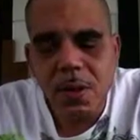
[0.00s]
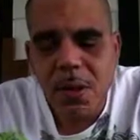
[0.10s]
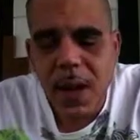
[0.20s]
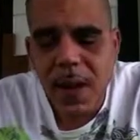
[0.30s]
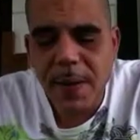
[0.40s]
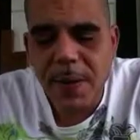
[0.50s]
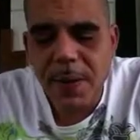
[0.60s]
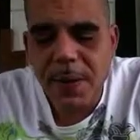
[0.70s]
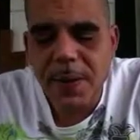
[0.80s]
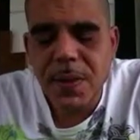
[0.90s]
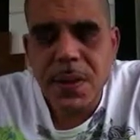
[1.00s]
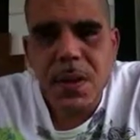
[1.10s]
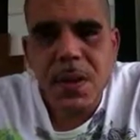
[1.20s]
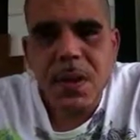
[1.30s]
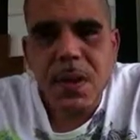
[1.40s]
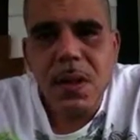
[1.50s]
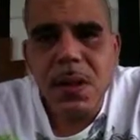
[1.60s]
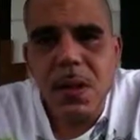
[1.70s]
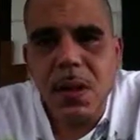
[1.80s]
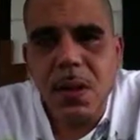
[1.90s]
You have to, you